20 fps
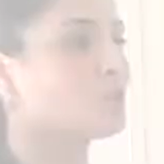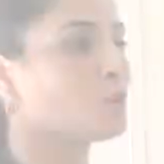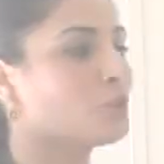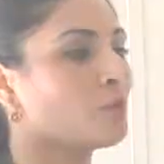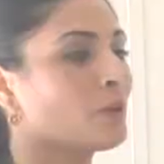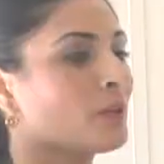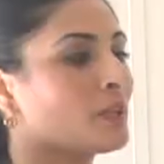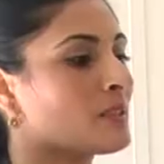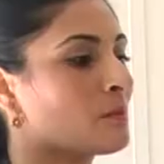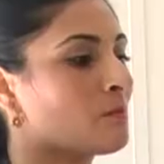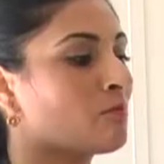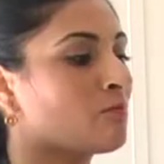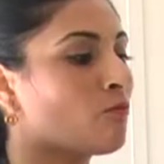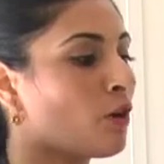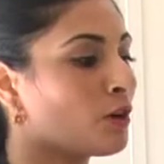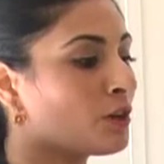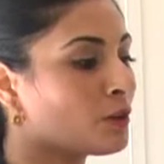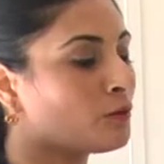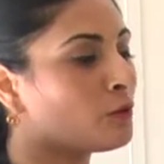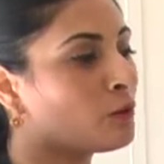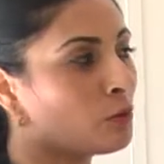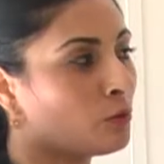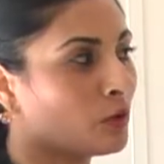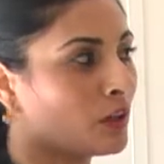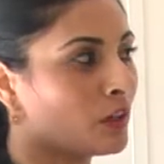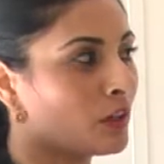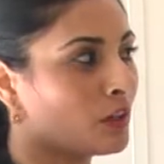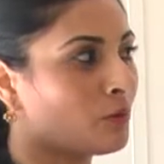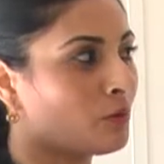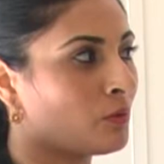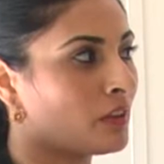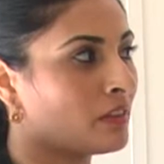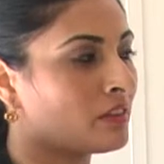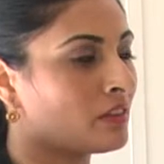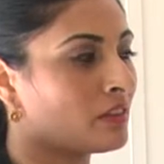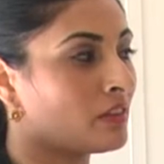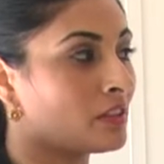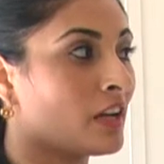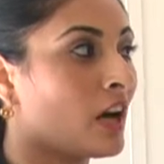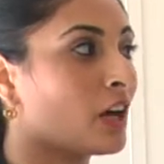doing some wonderful work with
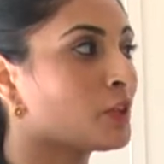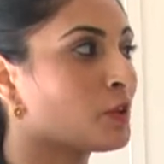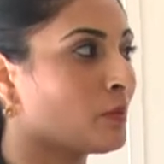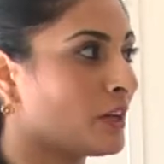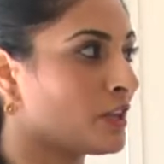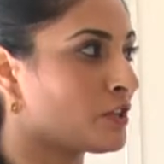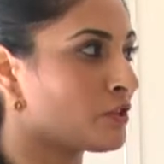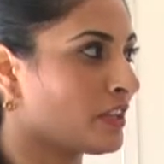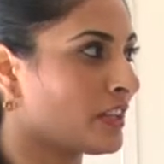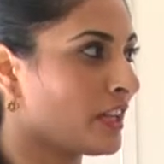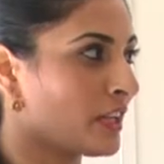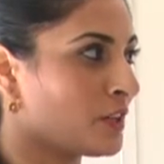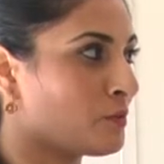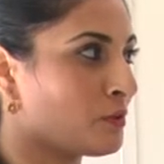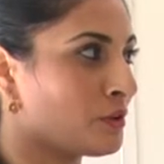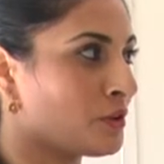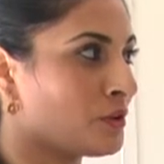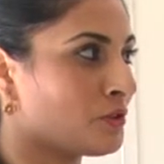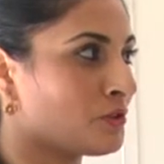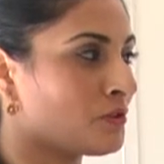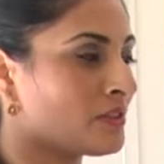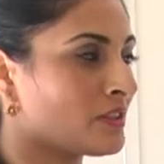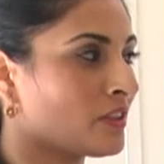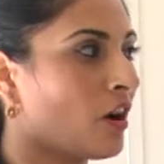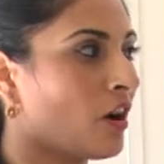the documentary that you produced